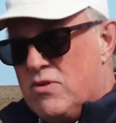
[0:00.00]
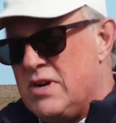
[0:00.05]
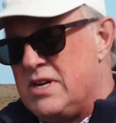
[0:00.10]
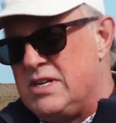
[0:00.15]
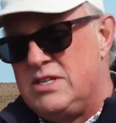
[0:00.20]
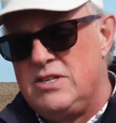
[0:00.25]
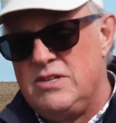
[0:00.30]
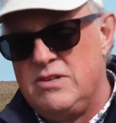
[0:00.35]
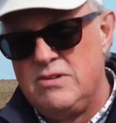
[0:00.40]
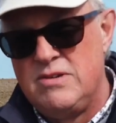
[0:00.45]
I
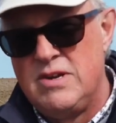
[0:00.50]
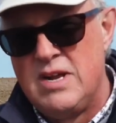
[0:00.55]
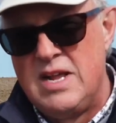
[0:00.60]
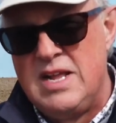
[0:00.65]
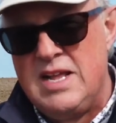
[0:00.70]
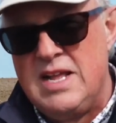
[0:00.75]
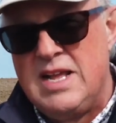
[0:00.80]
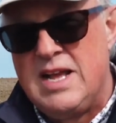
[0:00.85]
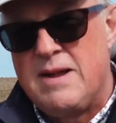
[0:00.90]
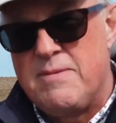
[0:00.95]
do,
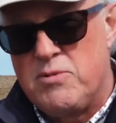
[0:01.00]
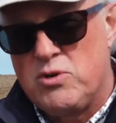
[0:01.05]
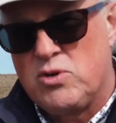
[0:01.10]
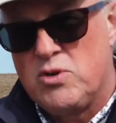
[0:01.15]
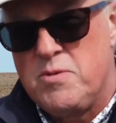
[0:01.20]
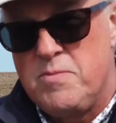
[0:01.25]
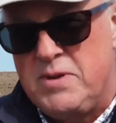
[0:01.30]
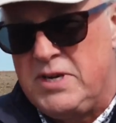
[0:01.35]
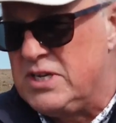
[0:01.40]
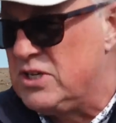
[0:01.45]
I'm not
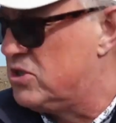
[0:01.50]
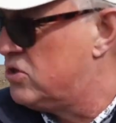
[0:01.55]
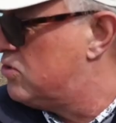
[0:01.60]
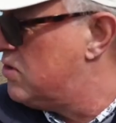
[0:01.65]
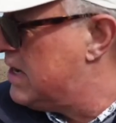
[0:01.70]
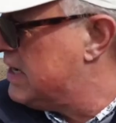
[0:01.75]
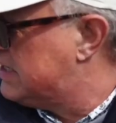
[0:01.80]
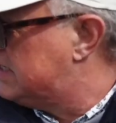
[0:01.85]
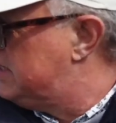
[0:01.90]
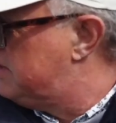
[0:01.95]
going to be
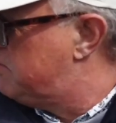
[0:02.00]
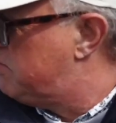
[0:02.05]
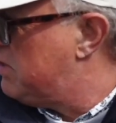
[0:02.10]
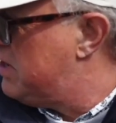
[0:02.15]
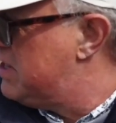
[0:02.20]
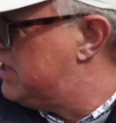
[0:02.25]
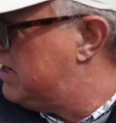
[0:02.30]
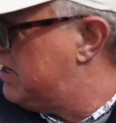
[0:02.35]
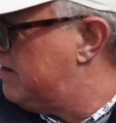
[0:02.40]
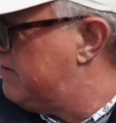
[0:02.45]
distracted
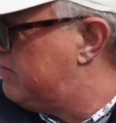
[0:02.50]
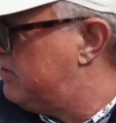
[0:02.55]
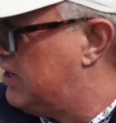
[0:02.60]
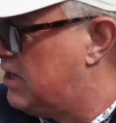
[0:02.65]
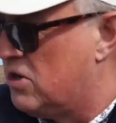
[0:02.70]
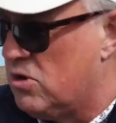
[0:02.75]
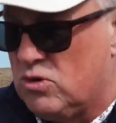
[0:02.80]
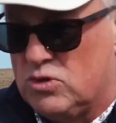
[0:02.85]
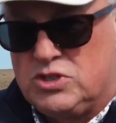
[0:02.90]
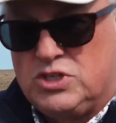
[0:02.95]
by the lovely
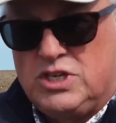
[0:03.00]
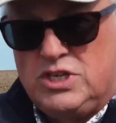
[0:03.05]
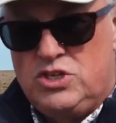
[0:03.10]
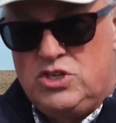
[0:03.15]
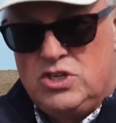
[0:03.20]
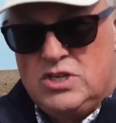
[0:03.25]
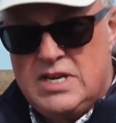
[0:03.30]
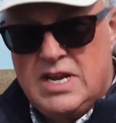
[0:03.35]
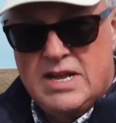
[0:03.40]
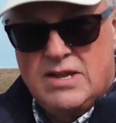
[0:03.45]

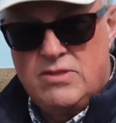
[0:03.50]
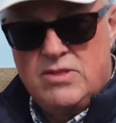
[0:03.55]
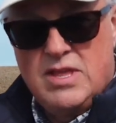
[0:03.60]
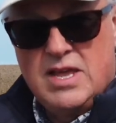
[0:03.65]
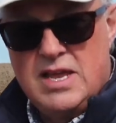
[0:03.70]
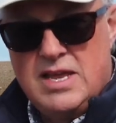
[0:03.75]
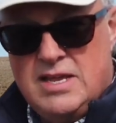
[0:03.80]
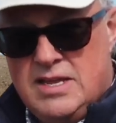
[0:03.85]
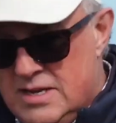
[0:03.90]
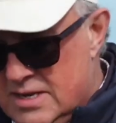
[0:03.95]
cottage down there.